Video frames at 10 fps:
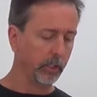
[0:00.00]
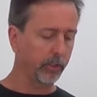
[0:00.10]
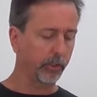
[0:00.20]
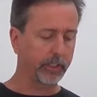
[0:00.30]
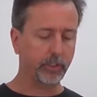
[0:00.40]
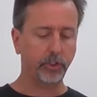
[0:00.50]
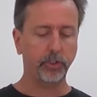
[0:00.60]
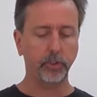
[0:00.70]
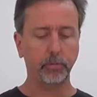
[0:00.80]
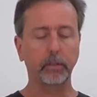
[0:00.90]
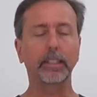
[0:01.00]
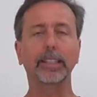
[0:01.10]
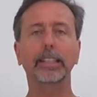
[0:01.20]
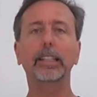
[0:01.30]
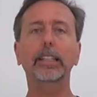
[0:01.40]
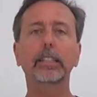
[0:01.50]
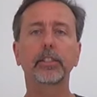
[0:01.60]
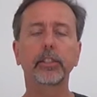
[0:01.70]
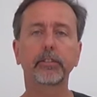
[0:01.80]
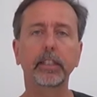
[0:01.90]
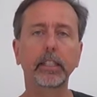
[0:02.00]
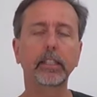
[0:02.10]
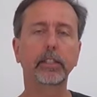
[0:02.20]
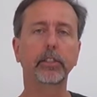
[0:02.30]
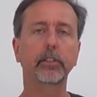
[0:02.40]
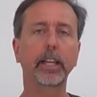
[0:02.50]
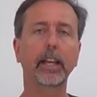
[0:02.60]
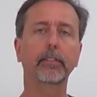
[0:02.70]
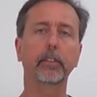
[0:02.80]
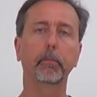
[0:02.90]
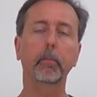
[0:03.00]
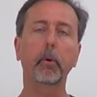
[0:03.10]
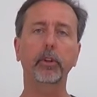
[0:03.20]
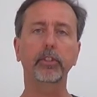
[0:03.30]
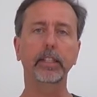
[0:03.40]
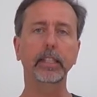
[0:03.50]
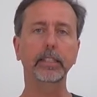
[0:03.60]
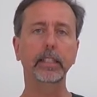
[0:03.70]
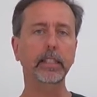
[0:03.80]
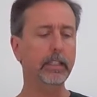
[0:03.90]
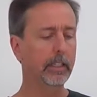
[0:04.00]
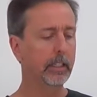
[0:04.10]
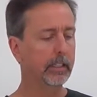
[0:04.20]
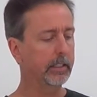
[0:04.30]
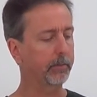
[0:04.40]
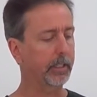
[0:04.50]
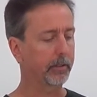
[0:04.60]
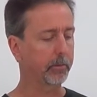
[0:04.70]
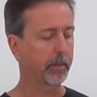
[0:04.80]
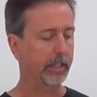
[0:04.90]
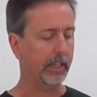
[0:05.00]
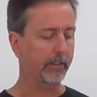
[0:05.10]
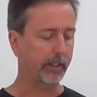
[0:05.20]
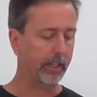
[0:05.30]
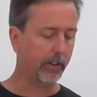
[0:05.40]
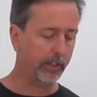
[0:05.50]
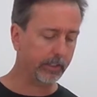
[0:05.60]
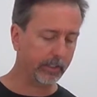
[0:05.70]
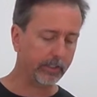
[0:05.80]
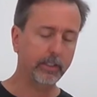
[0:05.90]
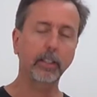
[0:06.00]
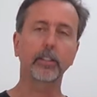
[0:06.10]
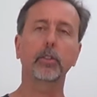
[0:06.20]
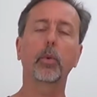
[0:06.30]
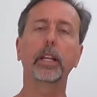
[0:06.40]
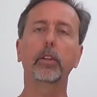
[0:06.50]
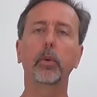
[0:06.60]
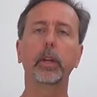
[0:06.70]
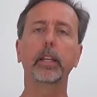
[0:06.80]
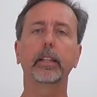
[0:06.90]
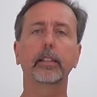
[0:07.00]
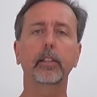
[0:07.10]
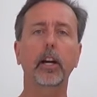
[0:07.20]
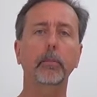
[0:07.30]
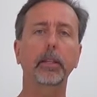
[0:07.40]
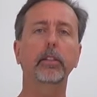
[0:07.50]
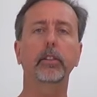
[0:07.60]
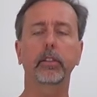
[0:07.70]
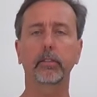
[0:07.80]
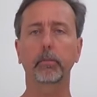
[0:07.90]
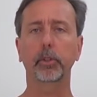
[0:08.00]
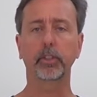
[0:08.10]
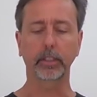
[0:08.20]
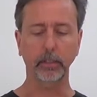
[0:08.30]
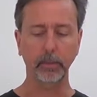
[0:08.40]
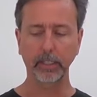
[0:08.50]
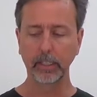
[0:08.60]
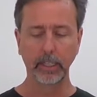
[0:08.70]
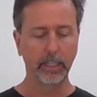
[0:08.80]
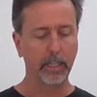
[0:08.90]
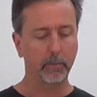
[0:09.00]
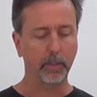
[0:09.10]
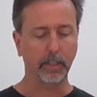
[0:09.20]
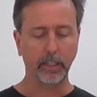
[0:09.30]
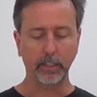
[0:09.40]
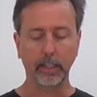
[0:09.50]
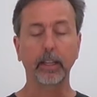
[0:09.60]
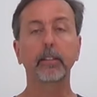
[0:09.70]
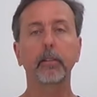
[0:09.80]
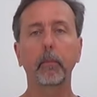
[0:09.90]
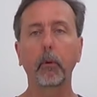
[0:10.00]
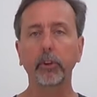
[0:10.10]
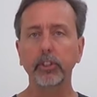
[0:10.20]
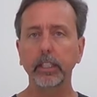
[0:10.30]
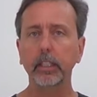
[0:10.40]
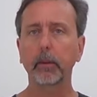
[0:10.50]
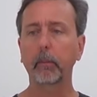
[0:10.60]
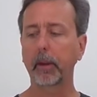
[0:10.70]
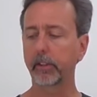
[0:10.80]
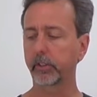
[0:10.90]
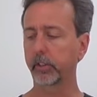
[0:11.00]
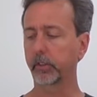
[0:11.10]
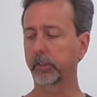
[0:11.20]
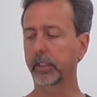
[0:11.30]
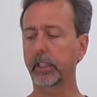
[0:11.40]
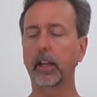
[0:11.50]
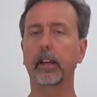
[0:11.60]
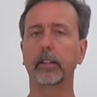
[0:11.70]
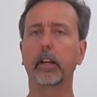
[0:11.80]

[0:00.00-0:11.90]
Well, this juicer is probably a little easier to feed because you don't have to push things in. Sometimes you might have a carrot that doesn't quite go in at the top here and you have to push a little bit, but a lot less pushing compared to using a